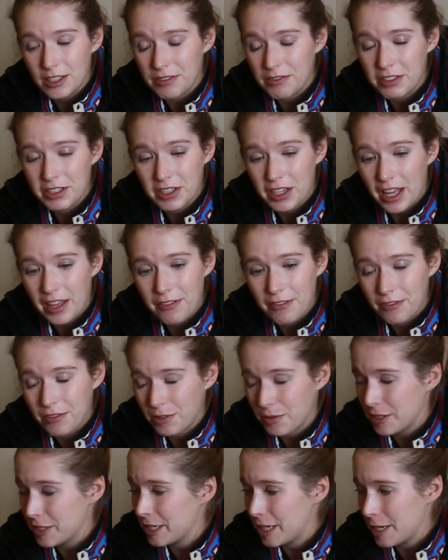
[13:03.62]
lived a life
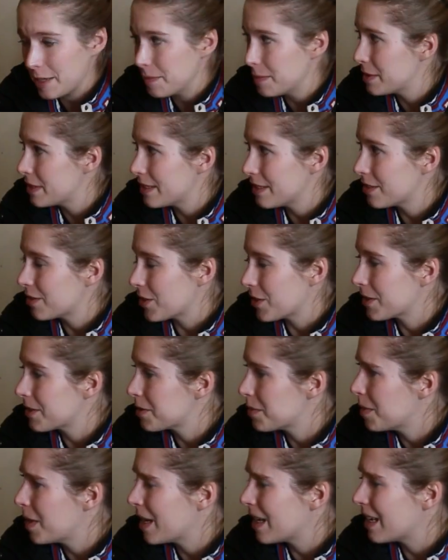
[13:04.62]
three times as long
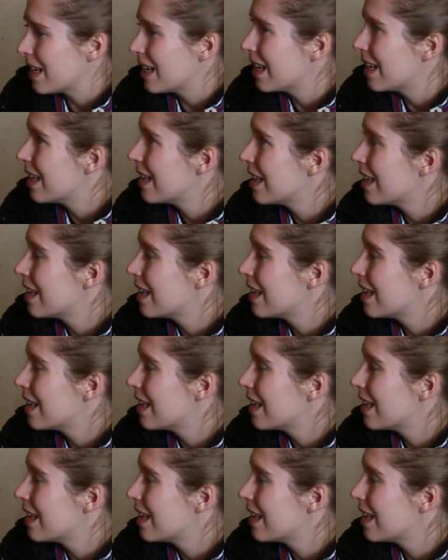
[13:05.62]
as mine.